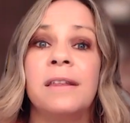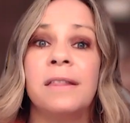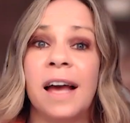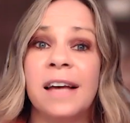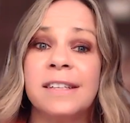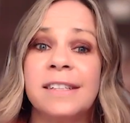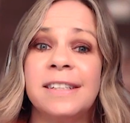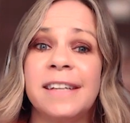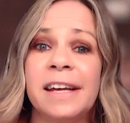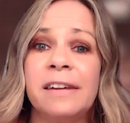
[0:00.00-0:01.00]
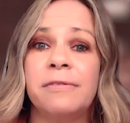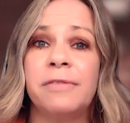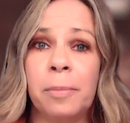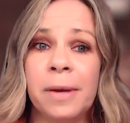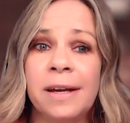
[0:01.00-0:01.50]
Lastly, today,
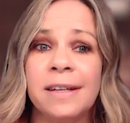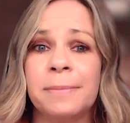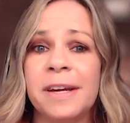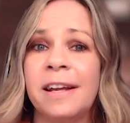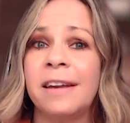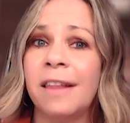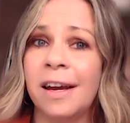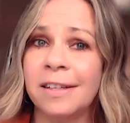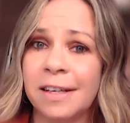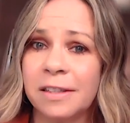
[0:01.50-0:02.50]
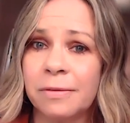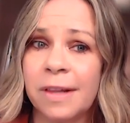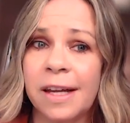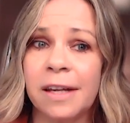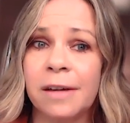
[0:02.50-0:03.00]
Velma has made headlines as of
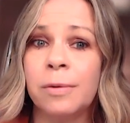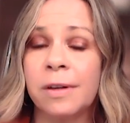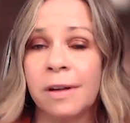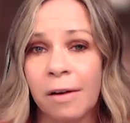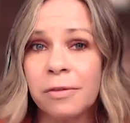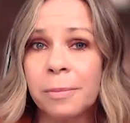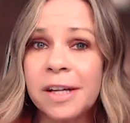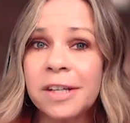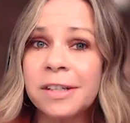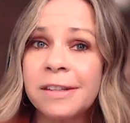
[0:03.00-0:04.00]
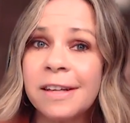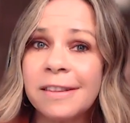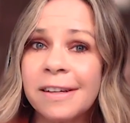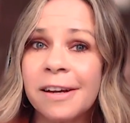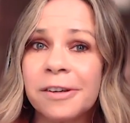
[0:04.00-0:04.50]
late with the confirmation that
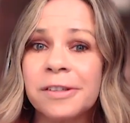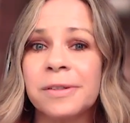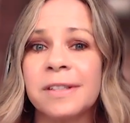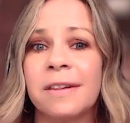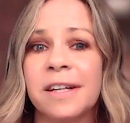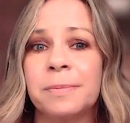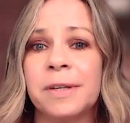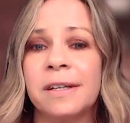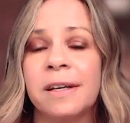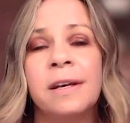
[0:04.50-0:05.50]
the character is a lesbian.